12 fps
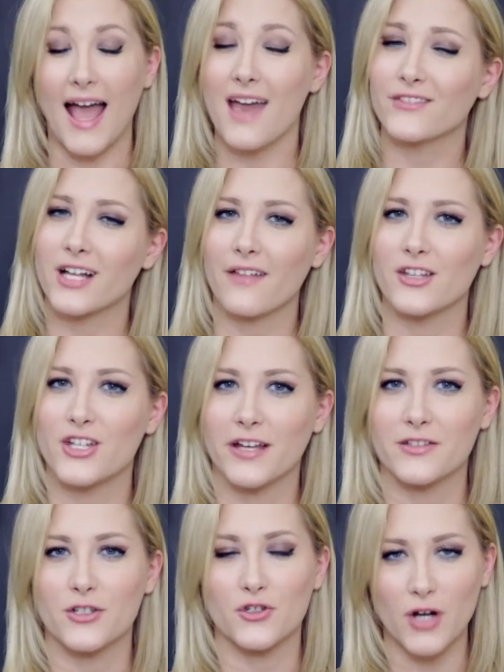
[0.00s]
I haven't gotten the
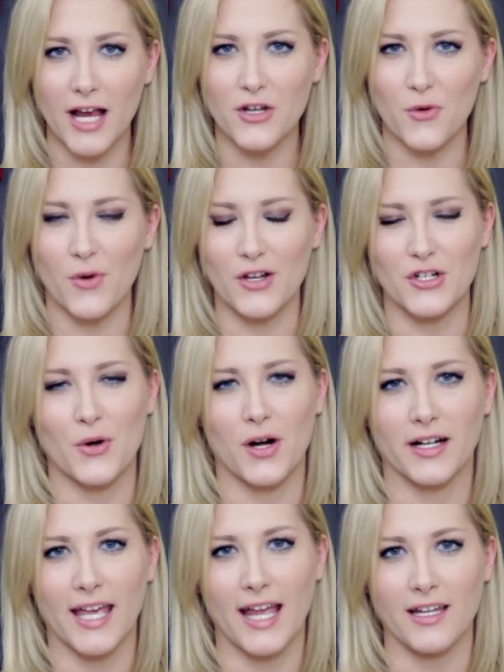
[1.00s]
chance to try New Retro
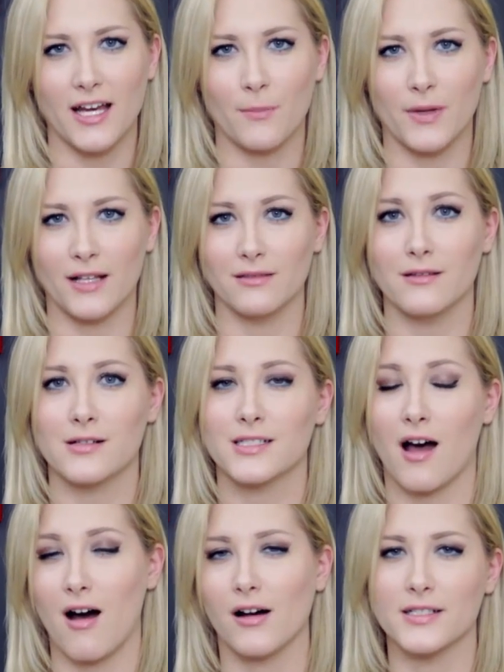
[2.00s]
Arcade yet, but it
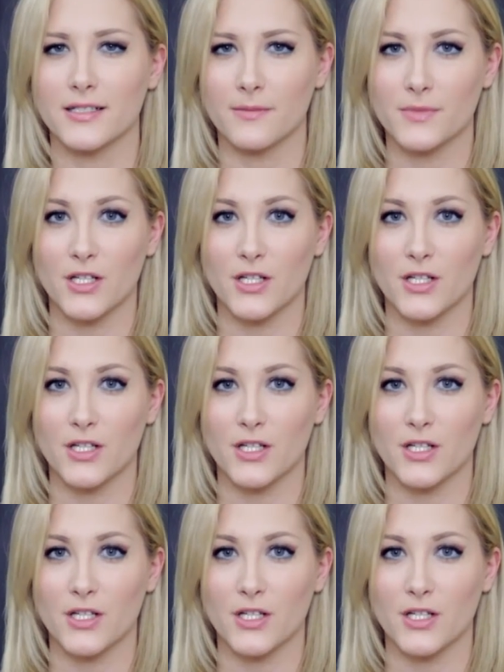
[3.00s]
looks awesome.